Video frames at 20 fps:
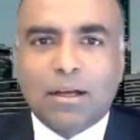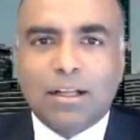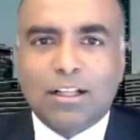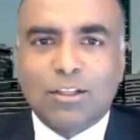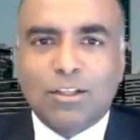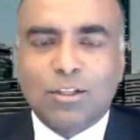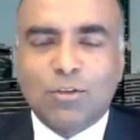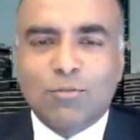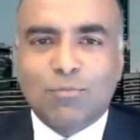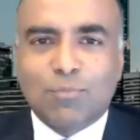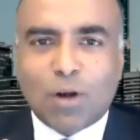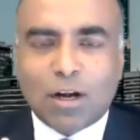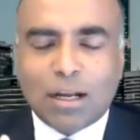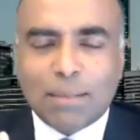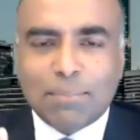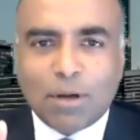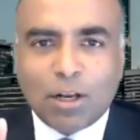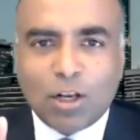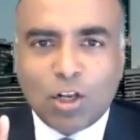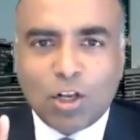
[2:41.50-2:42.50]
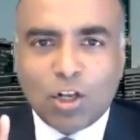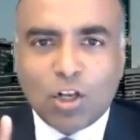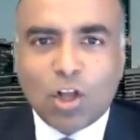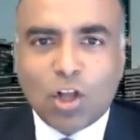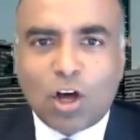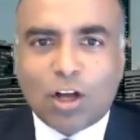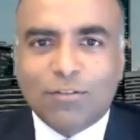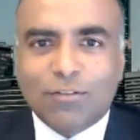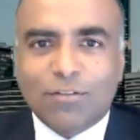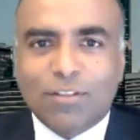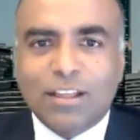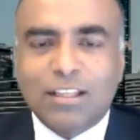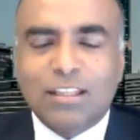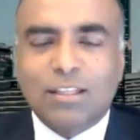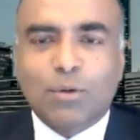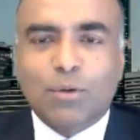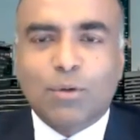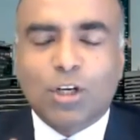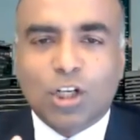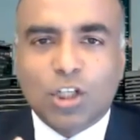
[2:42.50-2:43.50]
you've brought up a lot of things that
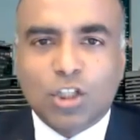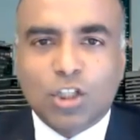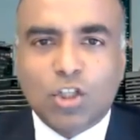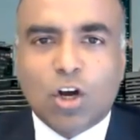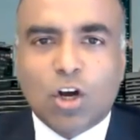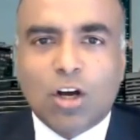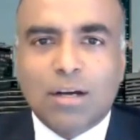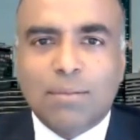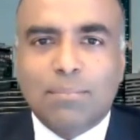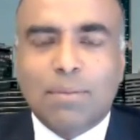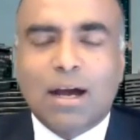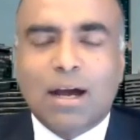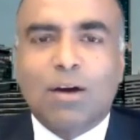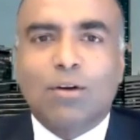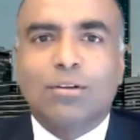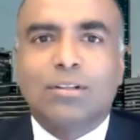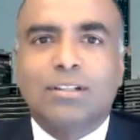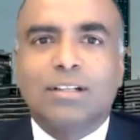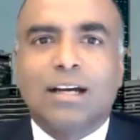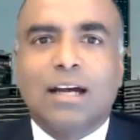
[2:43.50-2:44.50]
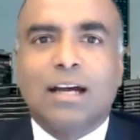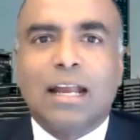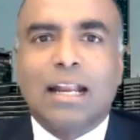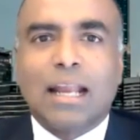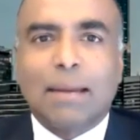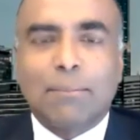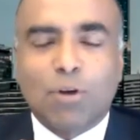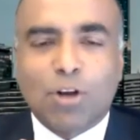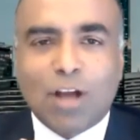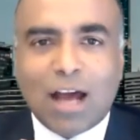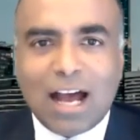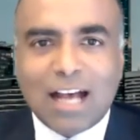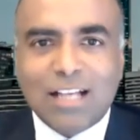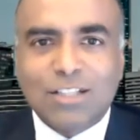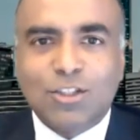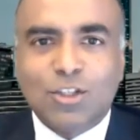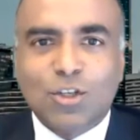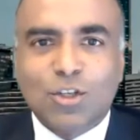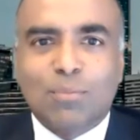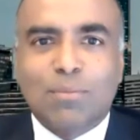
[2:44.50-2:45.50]
we're going to talk about, and I'm going to ask
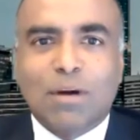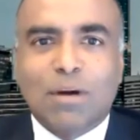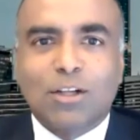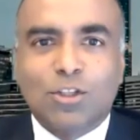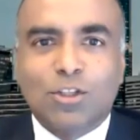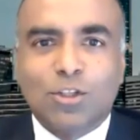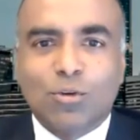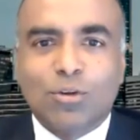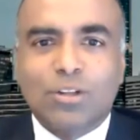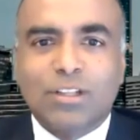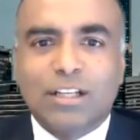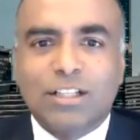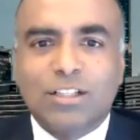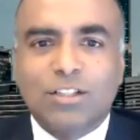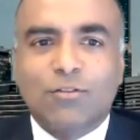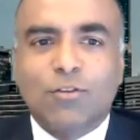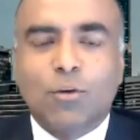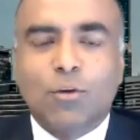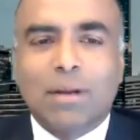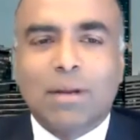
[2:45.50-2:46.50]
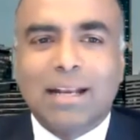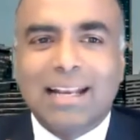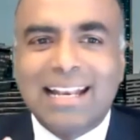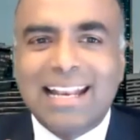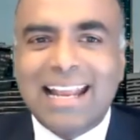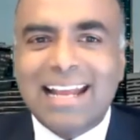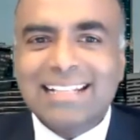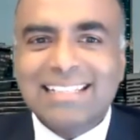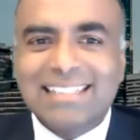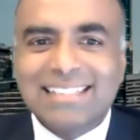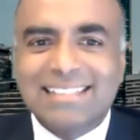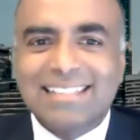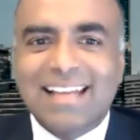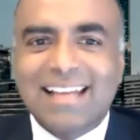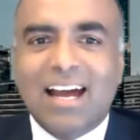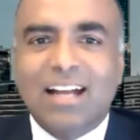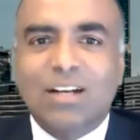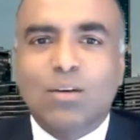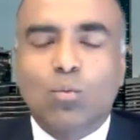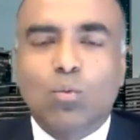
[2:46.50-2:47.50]
you about during the interview, but let's
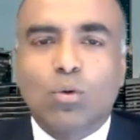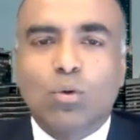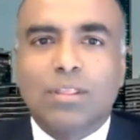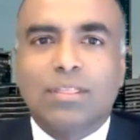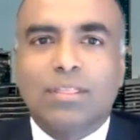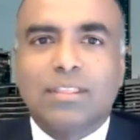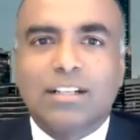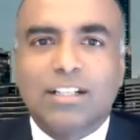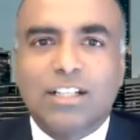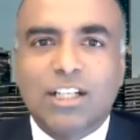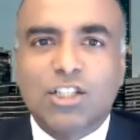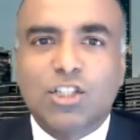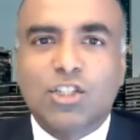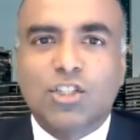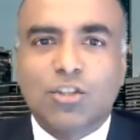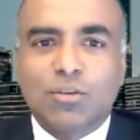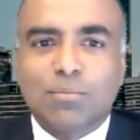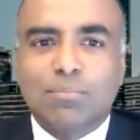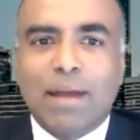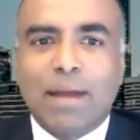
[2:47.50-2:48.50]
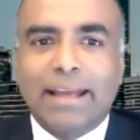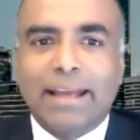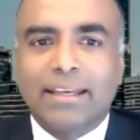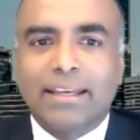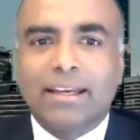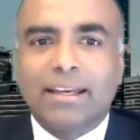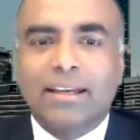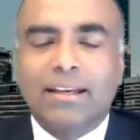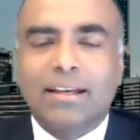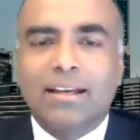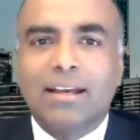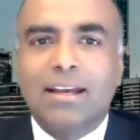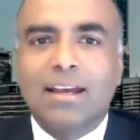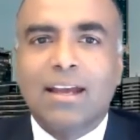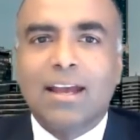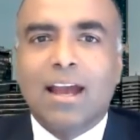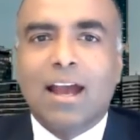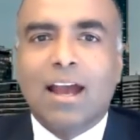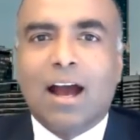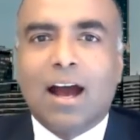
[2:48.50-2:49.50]
start with the digital banking
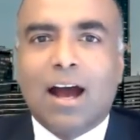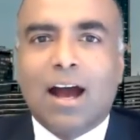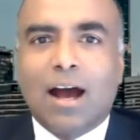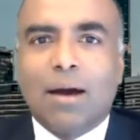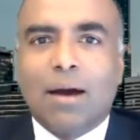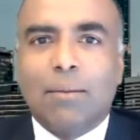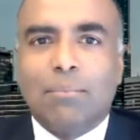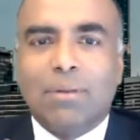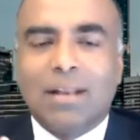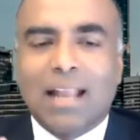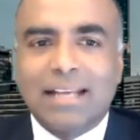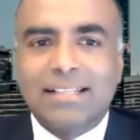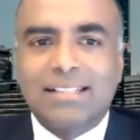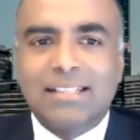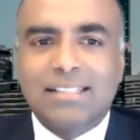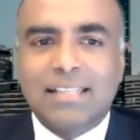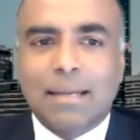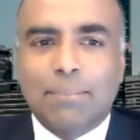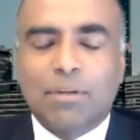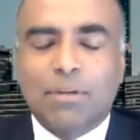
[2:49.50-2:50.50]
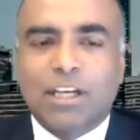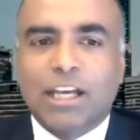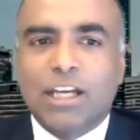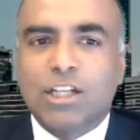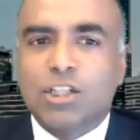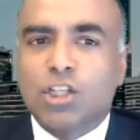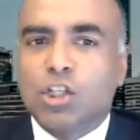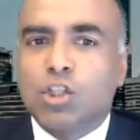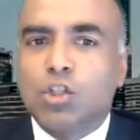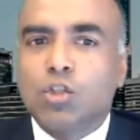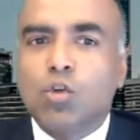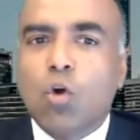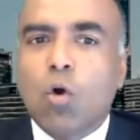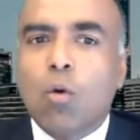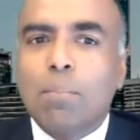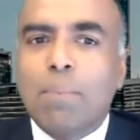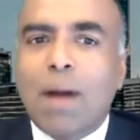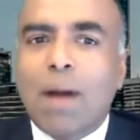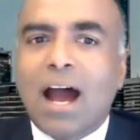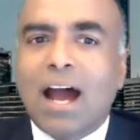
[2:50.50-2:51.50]
license application. Your
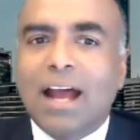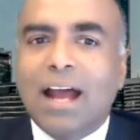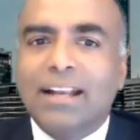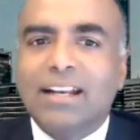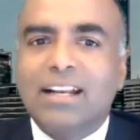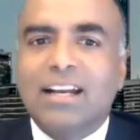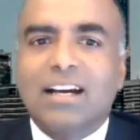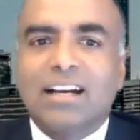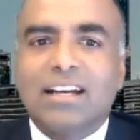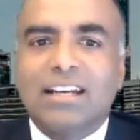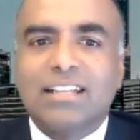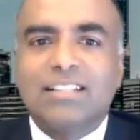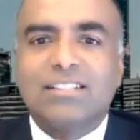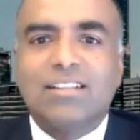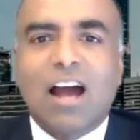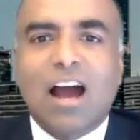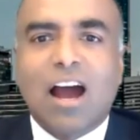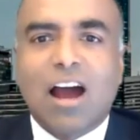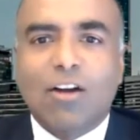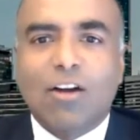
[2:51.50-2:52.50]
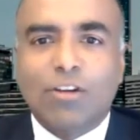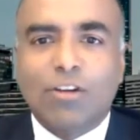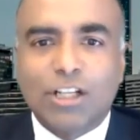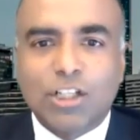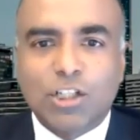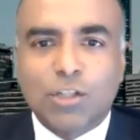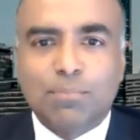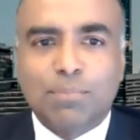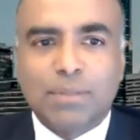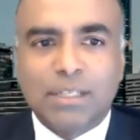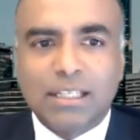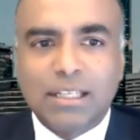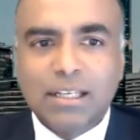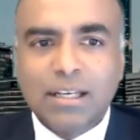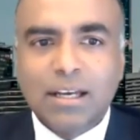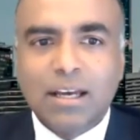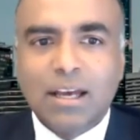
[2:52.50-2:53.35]
partner is RHB.